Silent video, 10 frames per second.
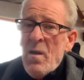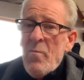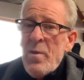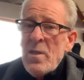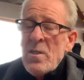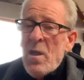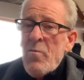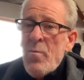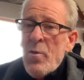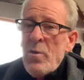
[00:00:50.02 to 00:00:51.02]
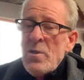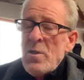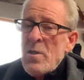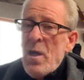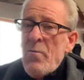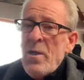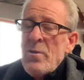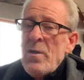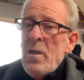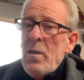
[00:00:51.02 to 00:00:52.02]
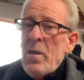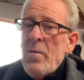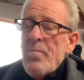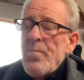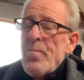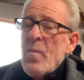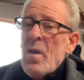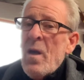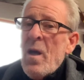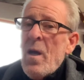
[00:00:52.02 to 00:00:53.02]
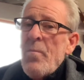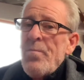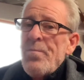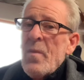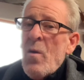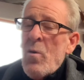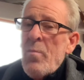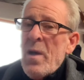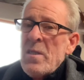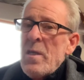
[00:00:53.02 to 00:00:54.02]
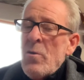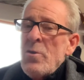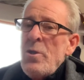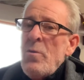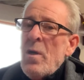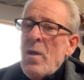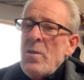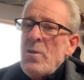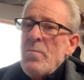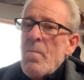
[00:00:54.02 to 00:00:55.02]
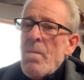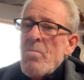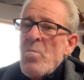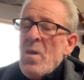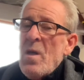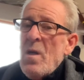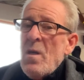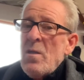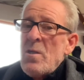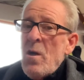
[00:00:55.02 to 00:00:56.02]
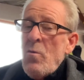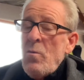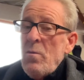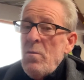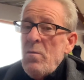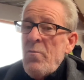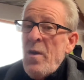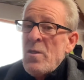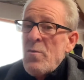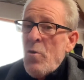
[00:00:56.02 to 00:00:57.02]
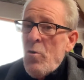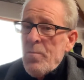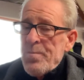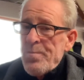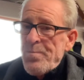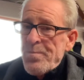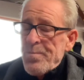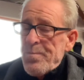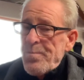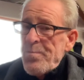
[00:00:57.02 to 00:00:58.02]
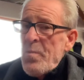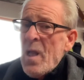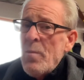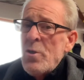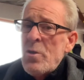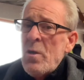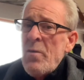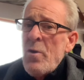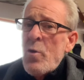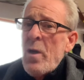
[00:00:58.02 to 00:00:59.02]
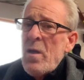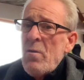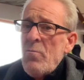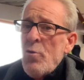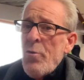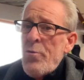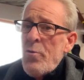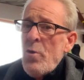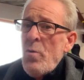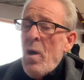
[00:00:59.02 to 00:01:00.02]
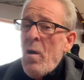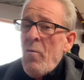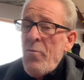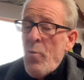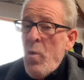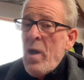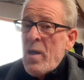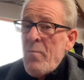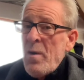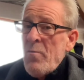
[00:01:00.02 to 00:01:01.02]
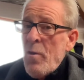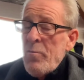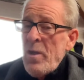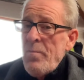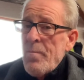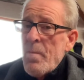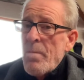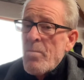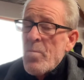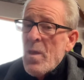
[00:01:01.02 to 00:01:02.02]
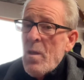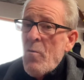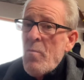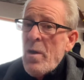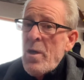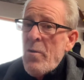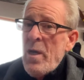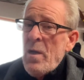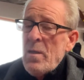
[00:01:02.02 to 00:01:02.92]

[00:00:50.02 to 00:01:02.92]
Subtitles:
being self-employed as a sign writer and gilder, I want to pass that on to you guys. So first of all, I'm just going to give you a quick run through of the work I've been involved in over my career.